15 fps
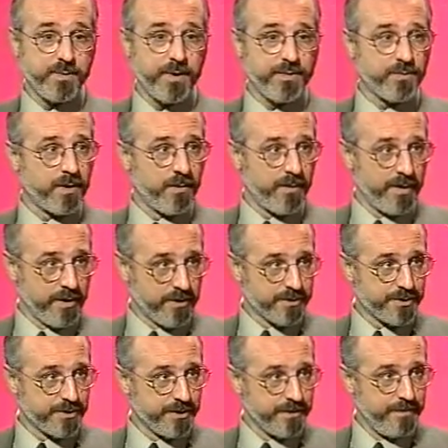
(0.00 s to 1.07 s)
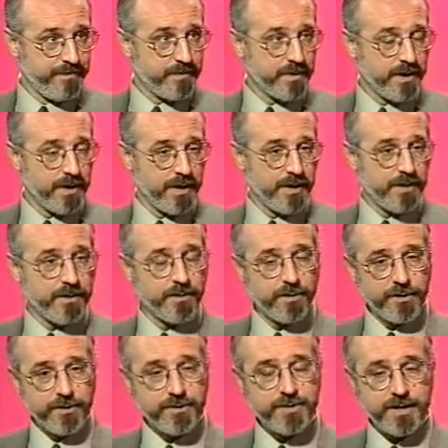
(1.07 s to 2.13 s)
We went through a rehearsal
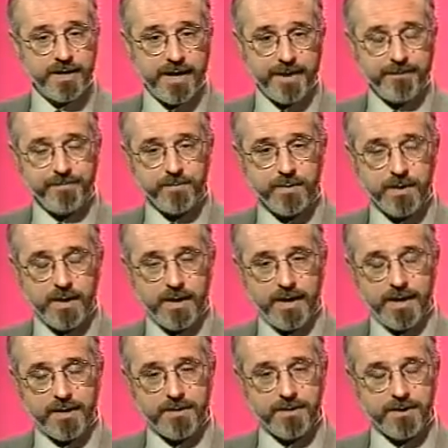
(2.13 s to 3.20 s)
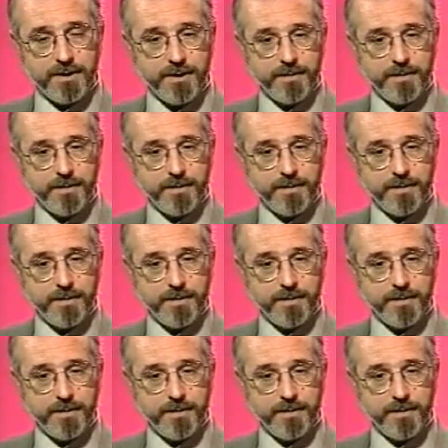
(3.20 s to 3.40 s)
earlier today, and